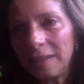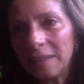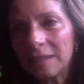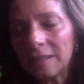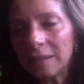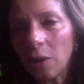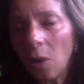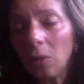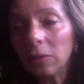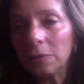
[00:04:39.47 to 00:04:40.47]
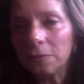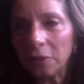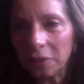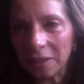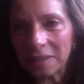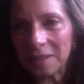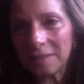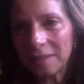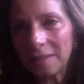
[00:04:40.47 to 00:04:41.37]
That is, all the verdicts,